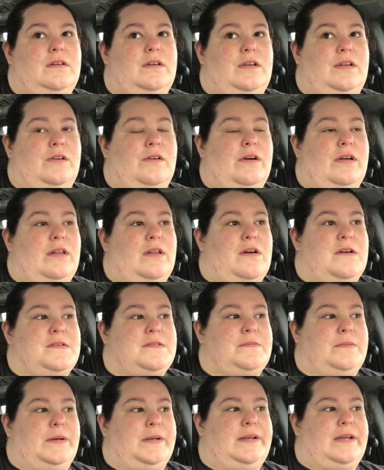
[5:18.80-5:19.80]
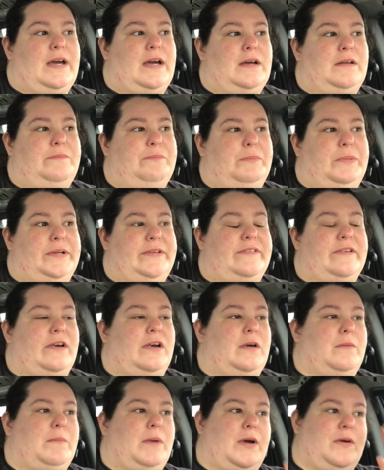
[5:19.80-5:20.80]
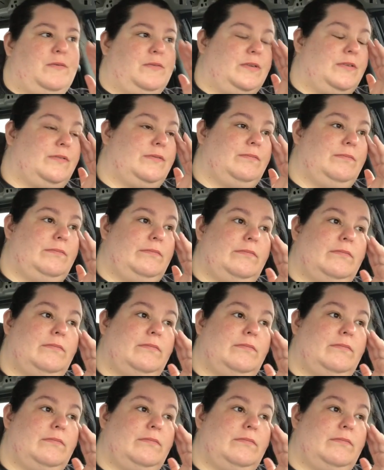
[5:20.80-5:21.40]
You know, I lost my dad by the time I was,